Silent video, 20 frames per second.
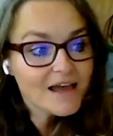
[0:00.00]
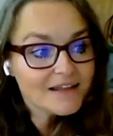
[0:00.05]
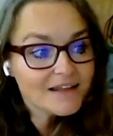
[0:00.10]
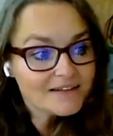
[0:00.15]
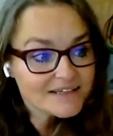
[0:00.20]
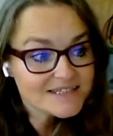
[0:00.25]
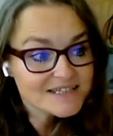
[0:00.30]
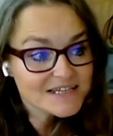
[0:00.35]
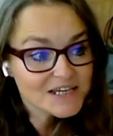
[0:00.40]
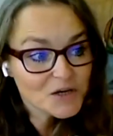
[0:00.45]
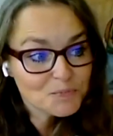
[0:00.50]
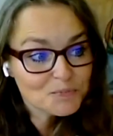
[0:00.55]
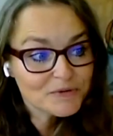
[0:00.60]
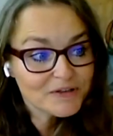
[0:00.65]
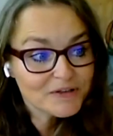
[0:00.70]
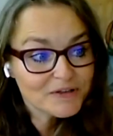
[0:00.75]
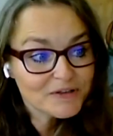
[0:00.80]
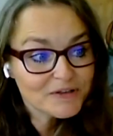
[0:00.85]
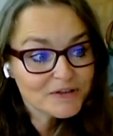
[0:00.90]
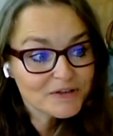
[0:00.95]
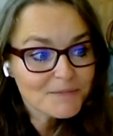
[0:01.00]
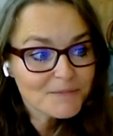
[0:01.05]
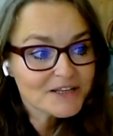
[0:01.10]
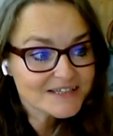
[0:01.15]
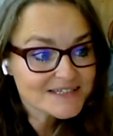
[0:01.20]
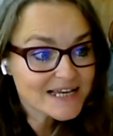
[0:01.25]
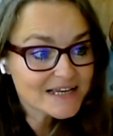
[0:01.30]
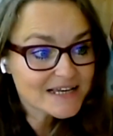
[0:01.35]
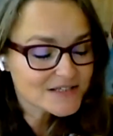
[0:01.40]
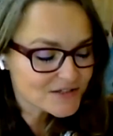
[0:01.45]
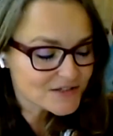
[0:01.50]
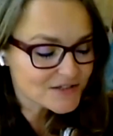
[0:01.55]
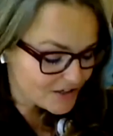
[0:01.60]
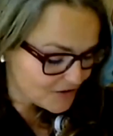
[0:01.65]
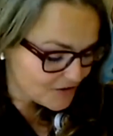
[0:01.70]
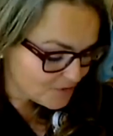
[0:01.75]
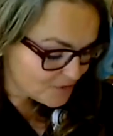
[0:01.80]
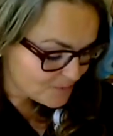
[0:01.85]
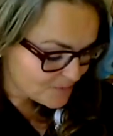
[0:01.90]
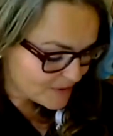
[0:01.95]
and the CFM, so. I mean, the
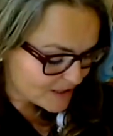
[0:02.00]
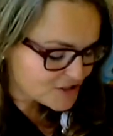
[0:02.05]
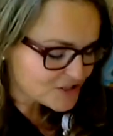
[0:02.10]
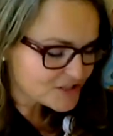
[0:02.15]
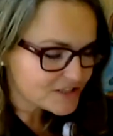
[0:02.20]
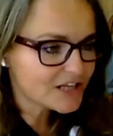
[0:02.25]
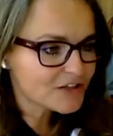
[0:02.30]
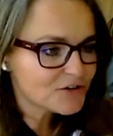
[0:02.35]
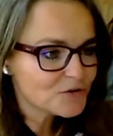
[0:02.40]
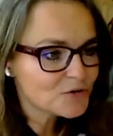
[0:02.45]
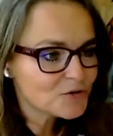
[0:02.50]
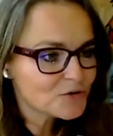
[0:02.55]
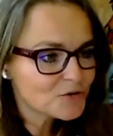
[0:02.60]
sense, imagine that you'll